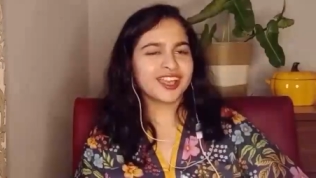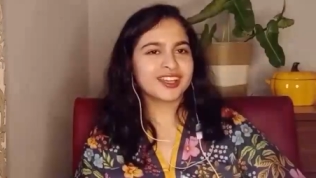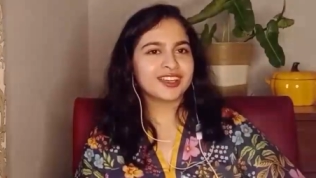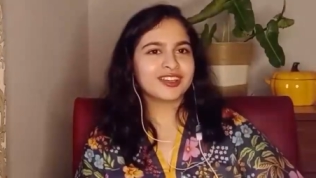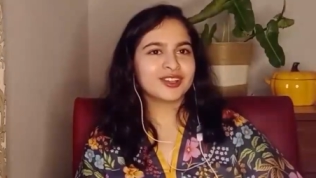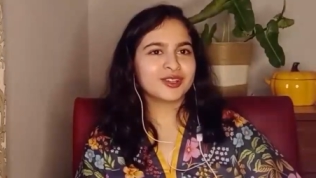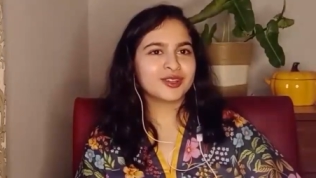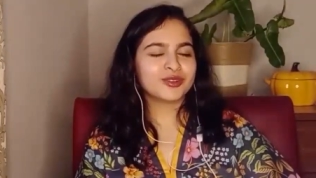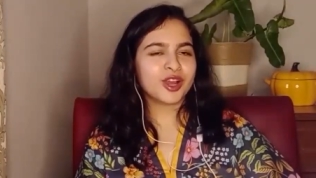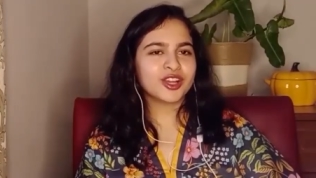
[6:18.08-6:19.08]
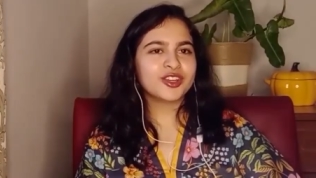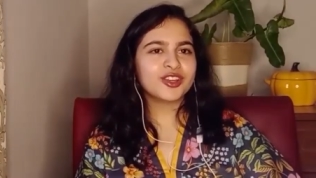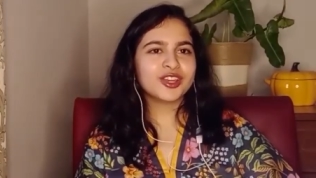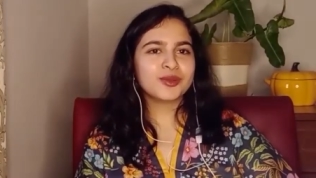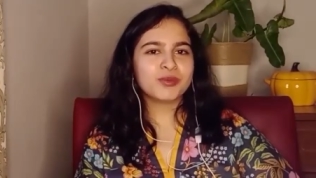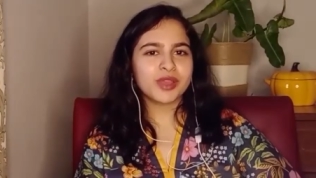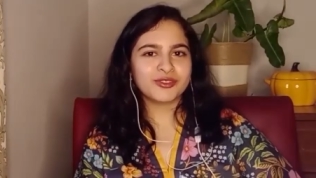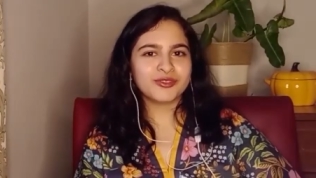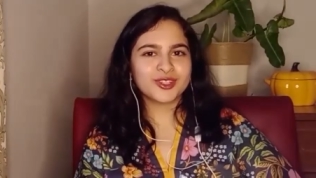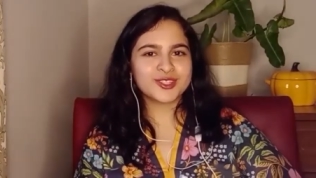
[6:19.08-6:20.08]
And uh, are there any
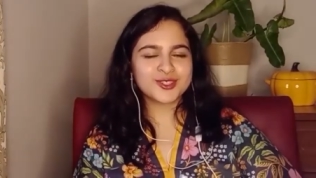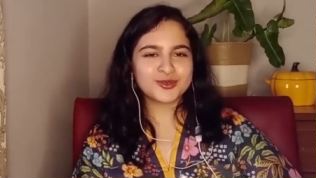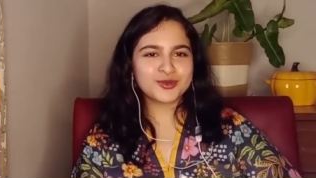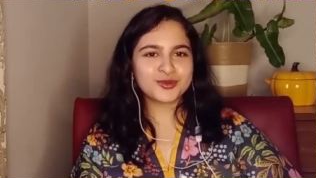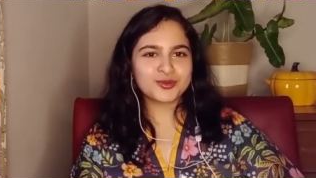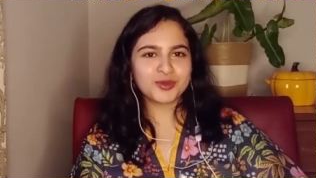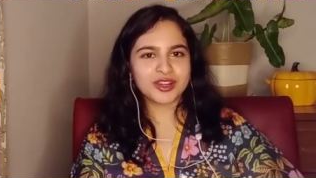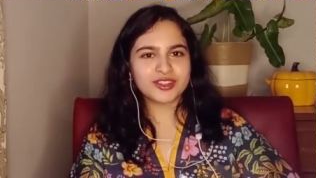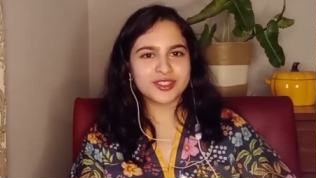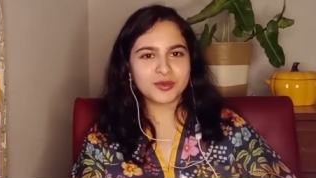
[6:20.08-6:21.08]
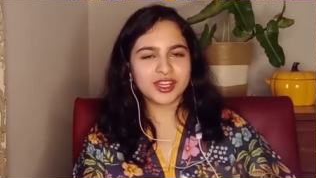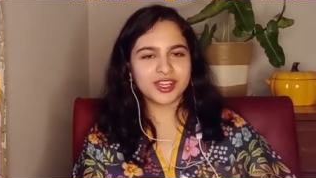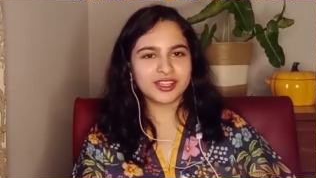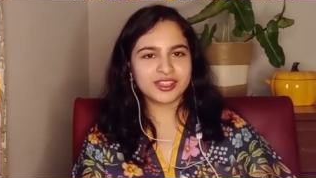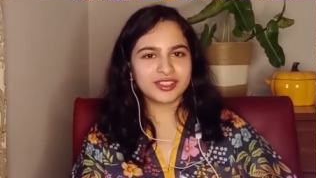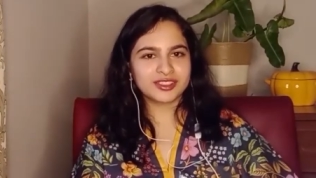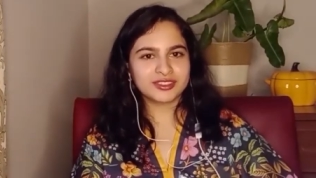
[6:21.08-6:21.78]
benefits to participating?